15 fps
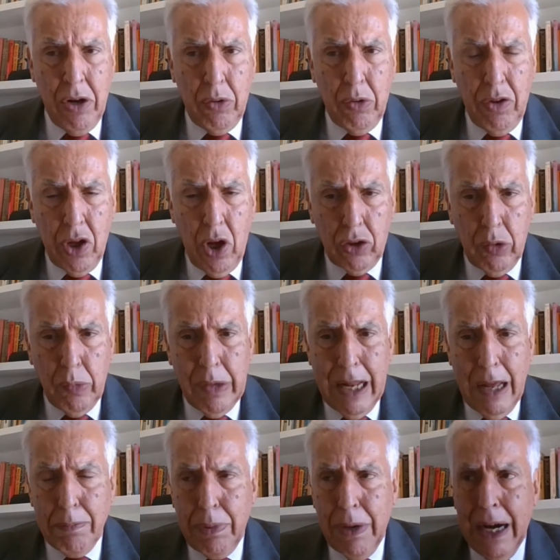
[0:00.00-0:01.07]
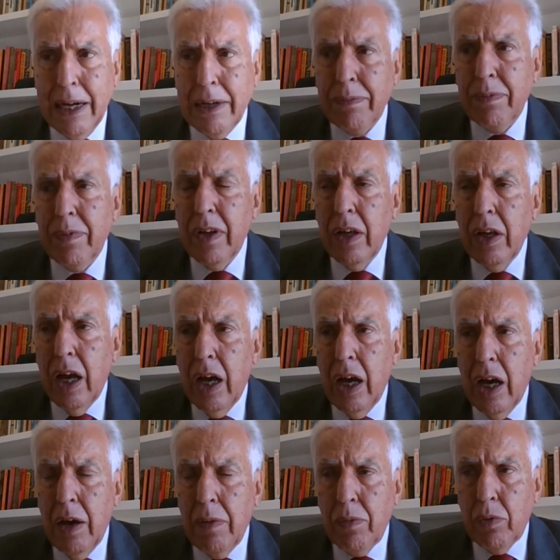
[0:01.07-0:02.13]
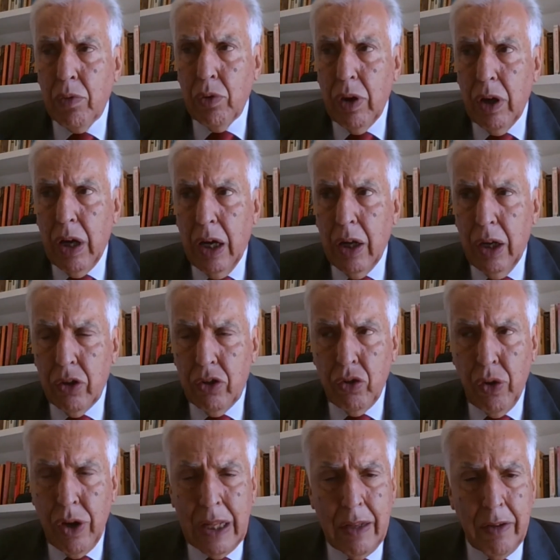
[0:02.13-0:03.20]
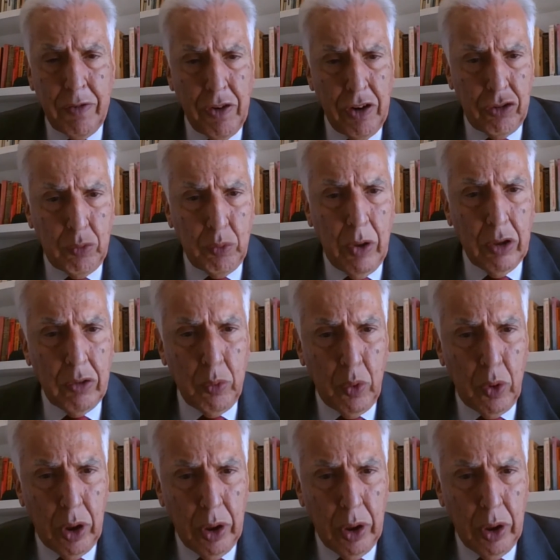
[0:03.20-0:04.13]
to the Ottoman Empire during the First World War,